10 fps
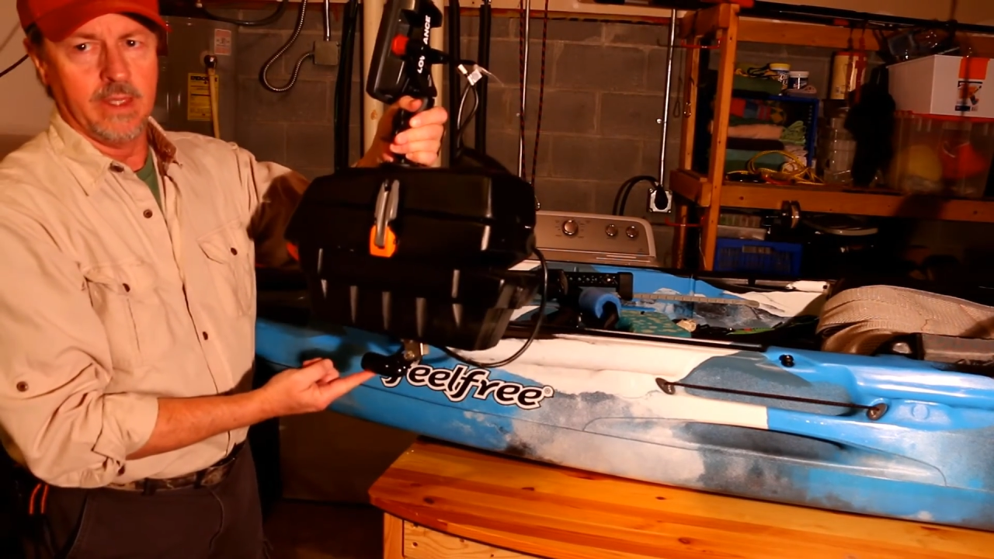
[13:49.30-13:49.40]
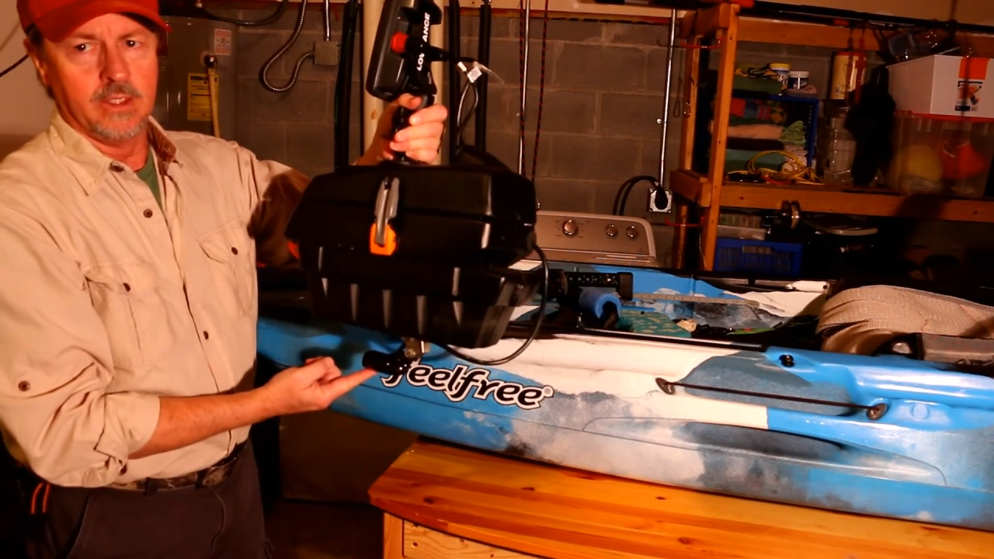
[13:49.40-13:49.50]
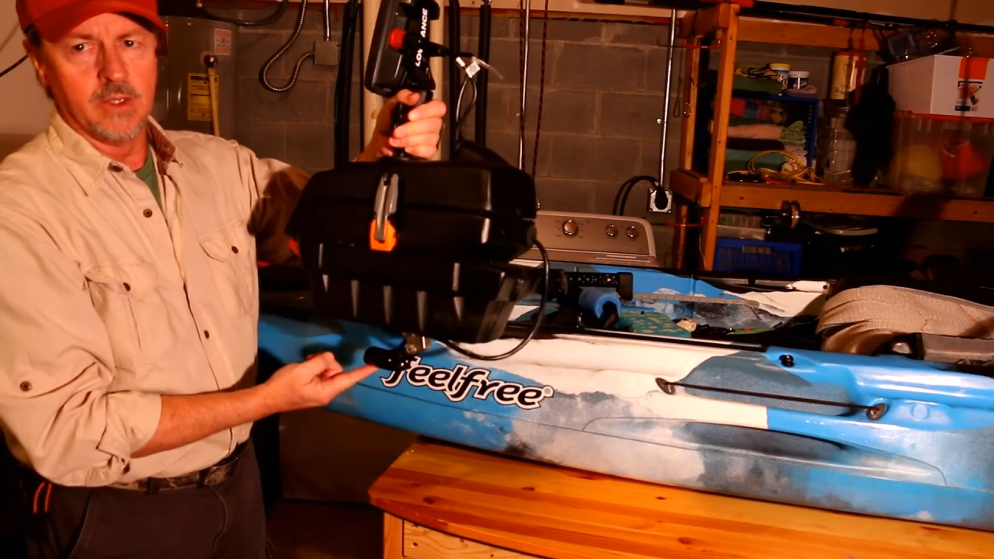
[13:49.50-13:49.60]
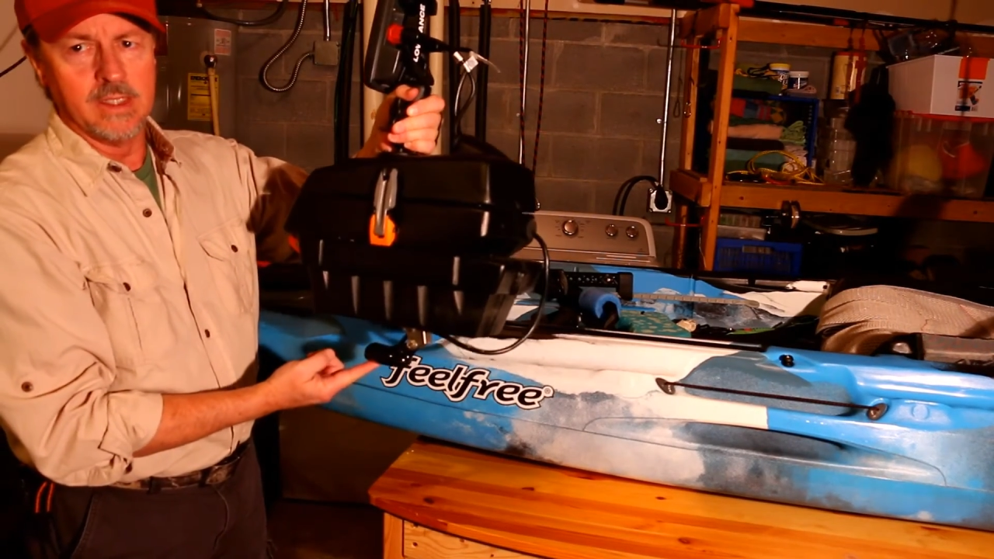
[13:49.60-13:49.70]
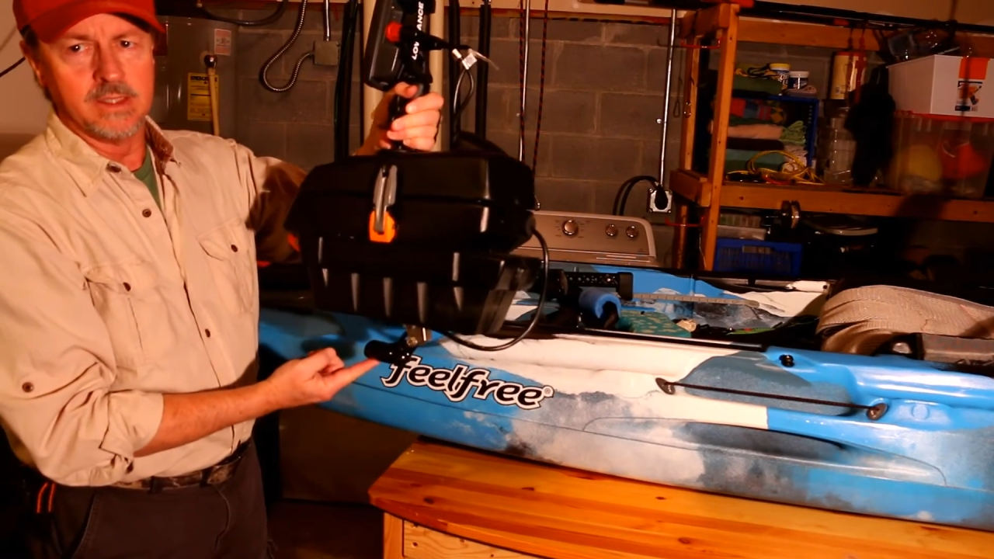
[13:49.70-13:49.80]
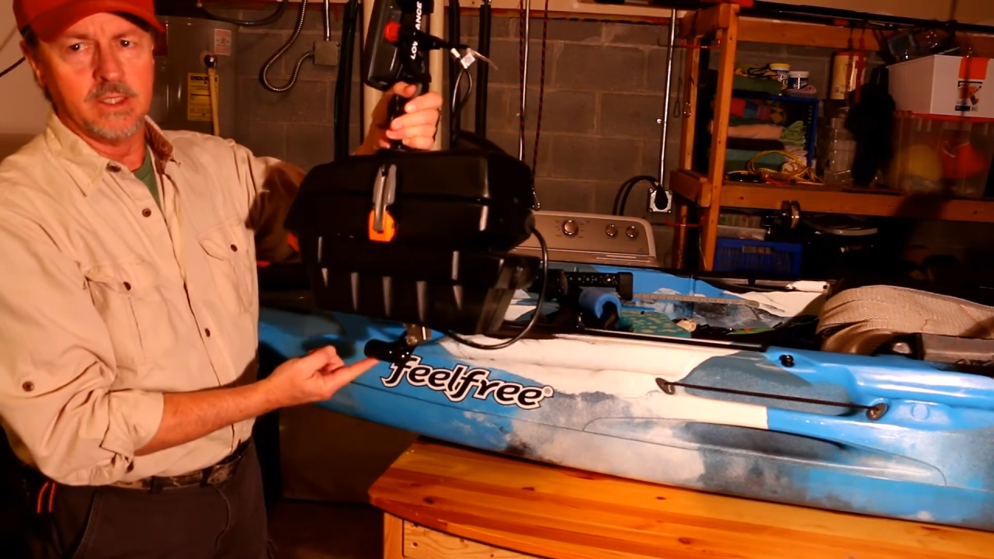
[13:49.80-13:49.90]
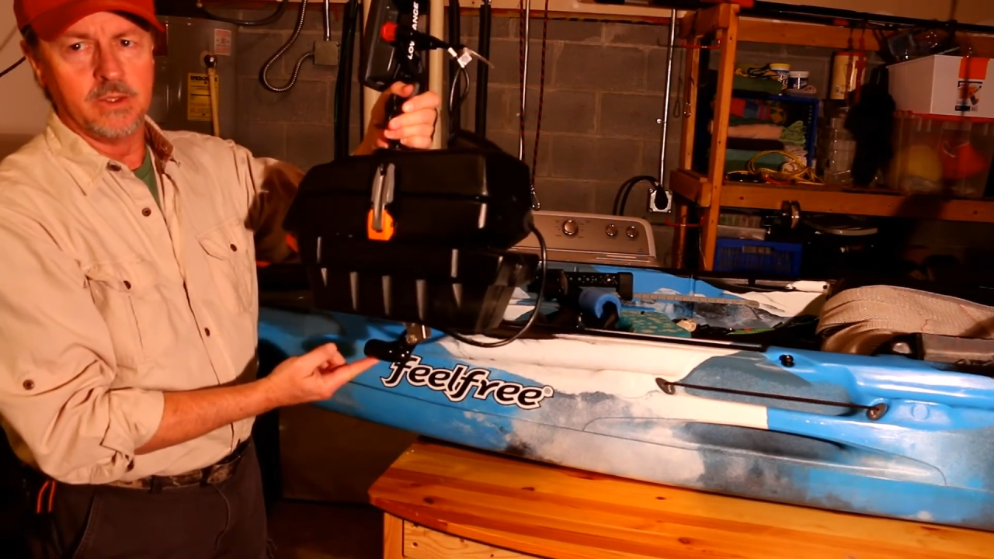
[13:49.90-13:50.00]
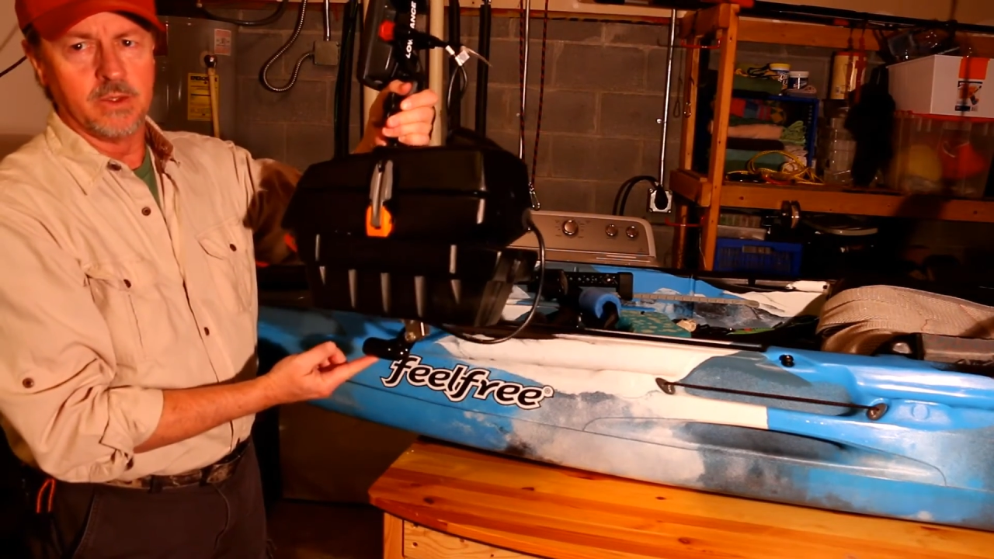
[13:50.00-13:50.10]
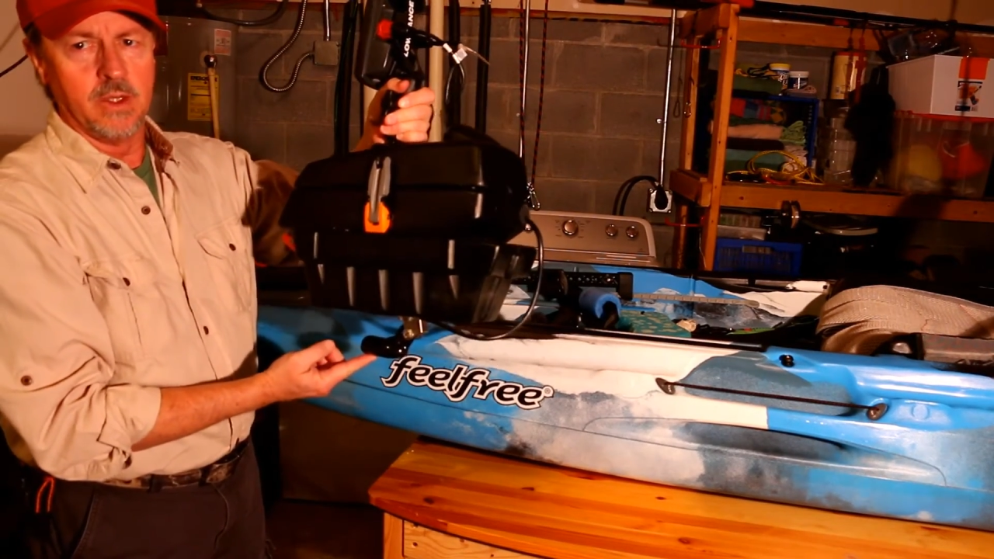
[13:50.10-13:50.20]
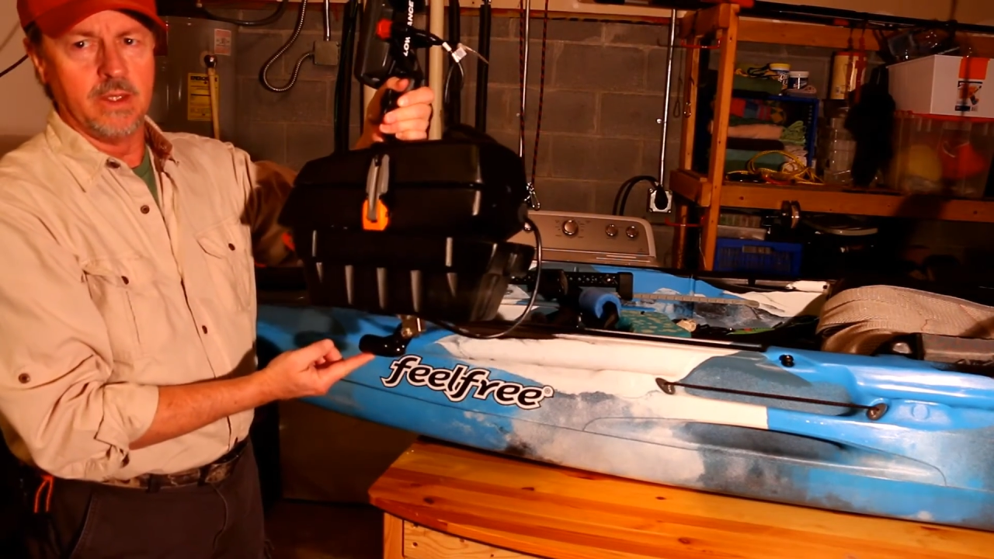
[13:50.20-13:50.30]
the
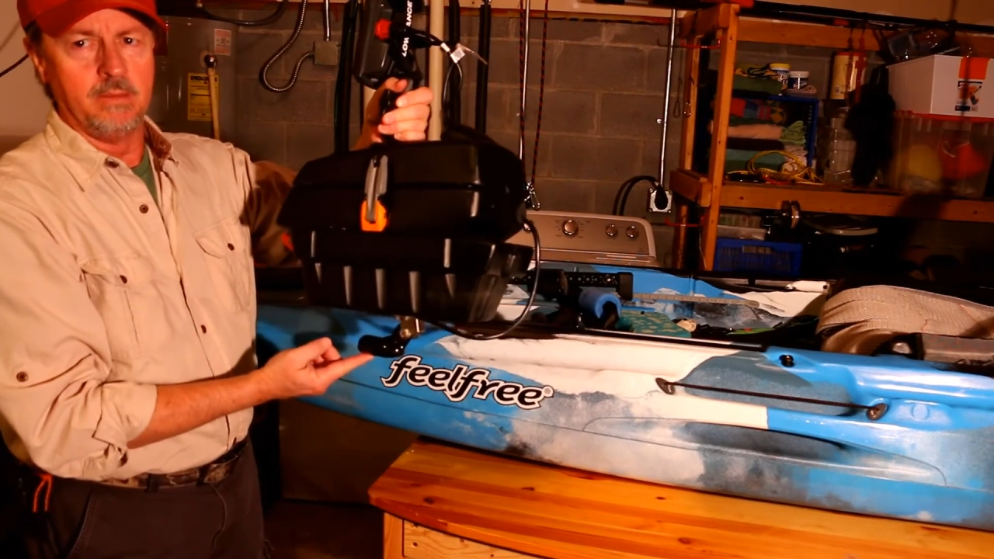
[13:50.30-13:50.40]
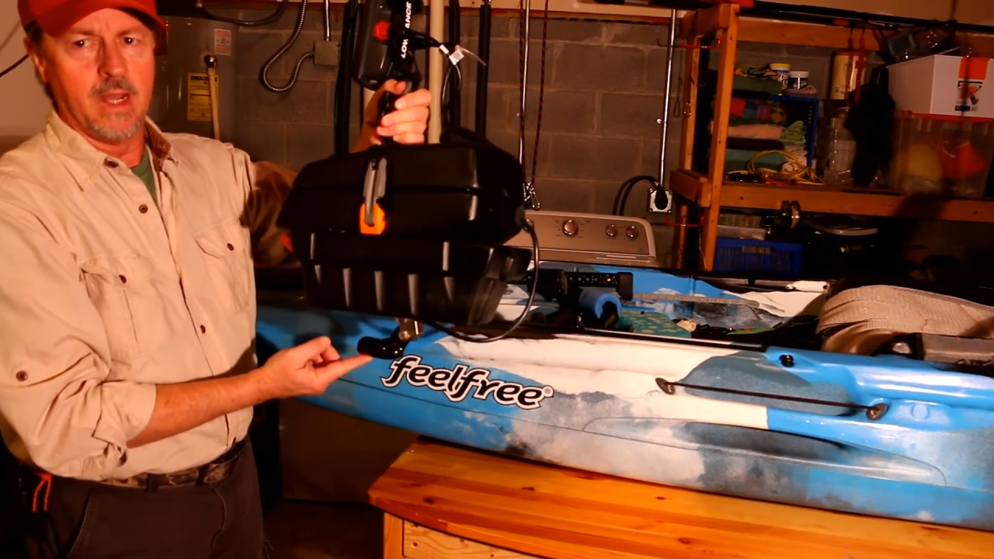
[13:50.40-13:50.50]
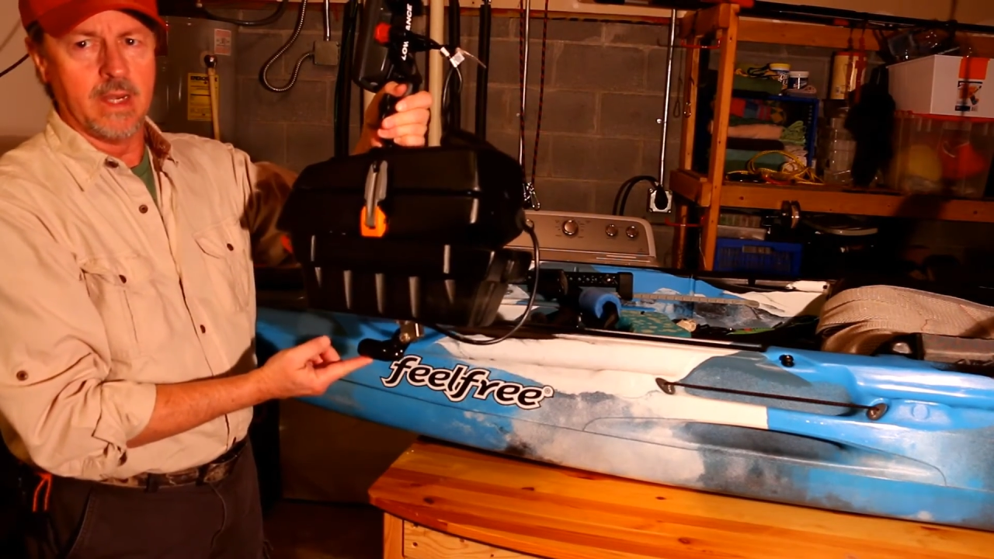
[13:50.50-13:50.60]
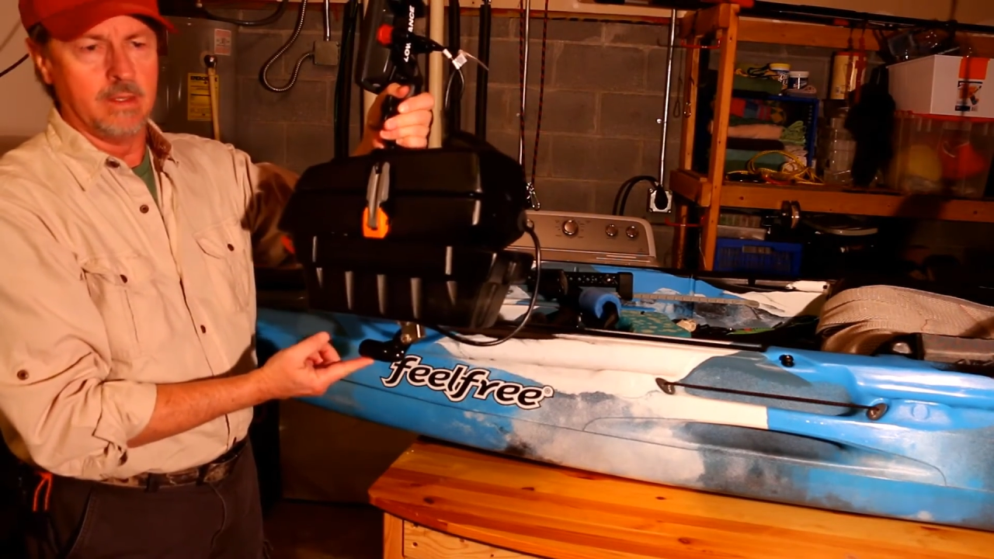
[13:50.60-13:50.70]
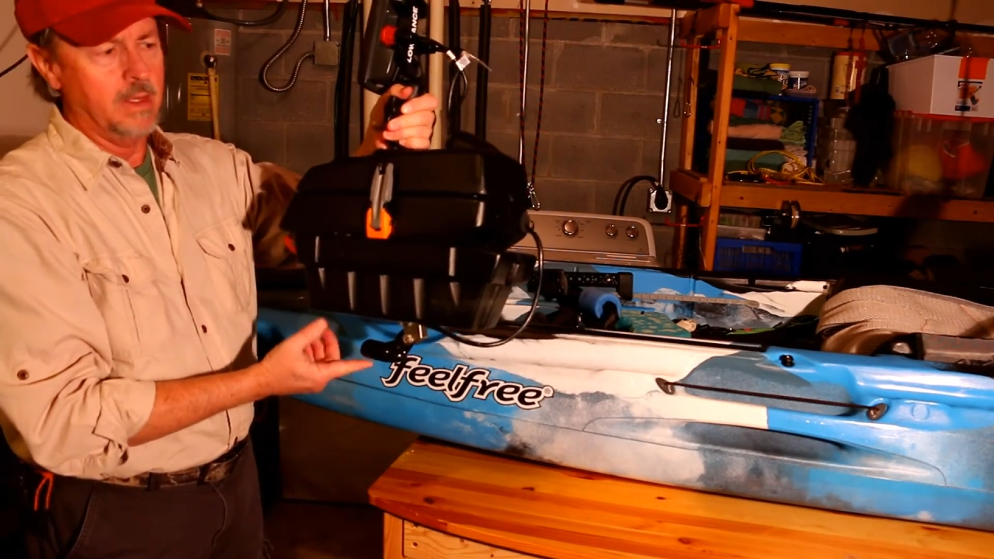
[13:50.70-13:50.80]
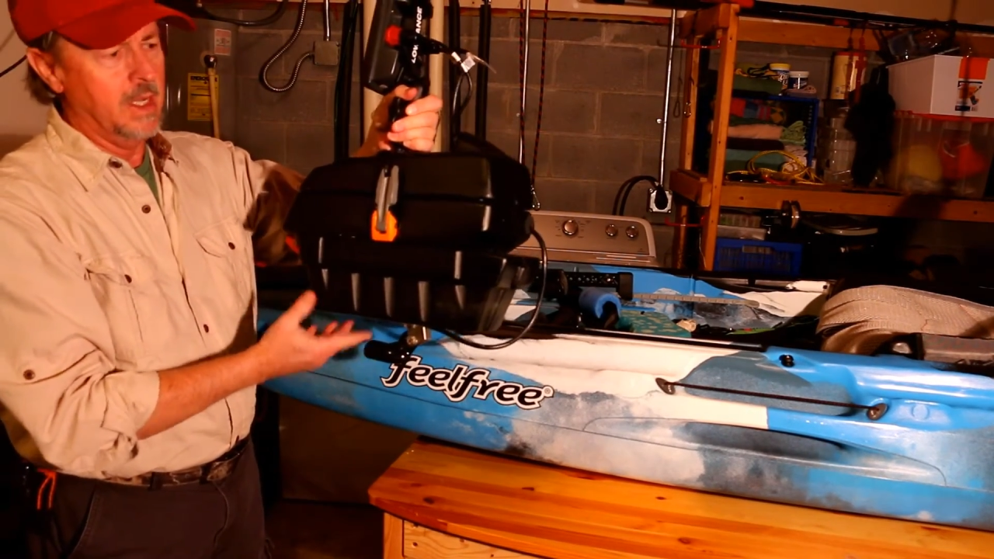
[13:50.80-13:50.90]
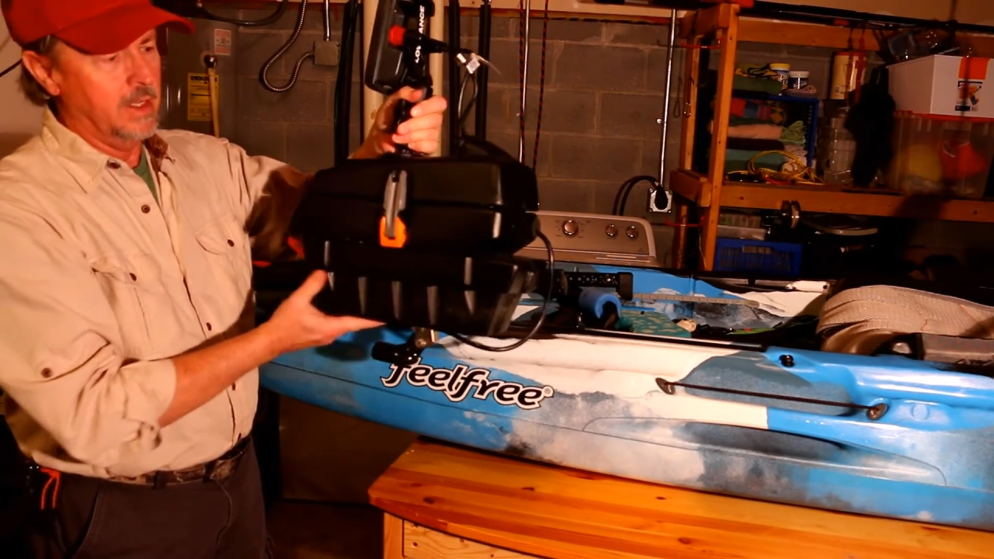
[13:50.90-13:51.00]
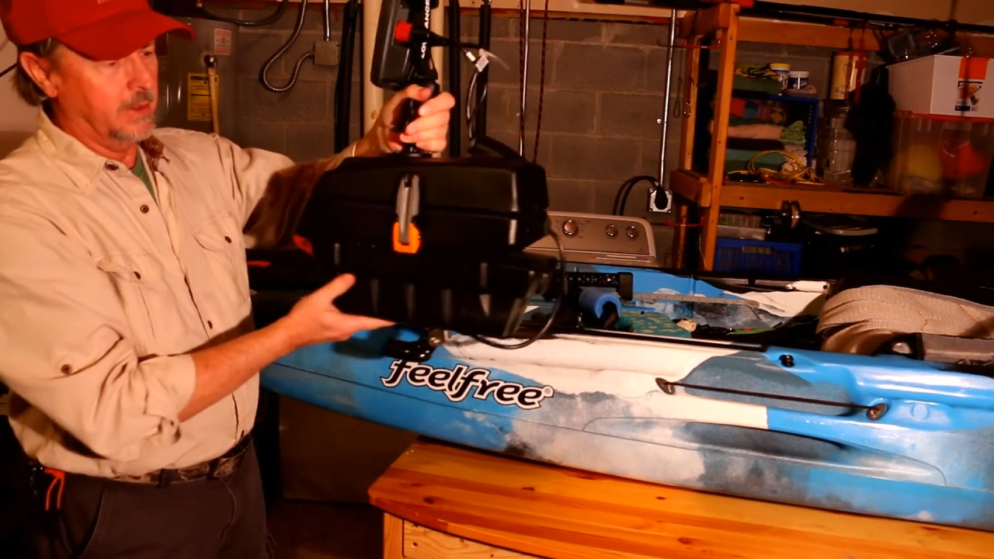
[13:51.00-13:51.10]
transducer on the bottom,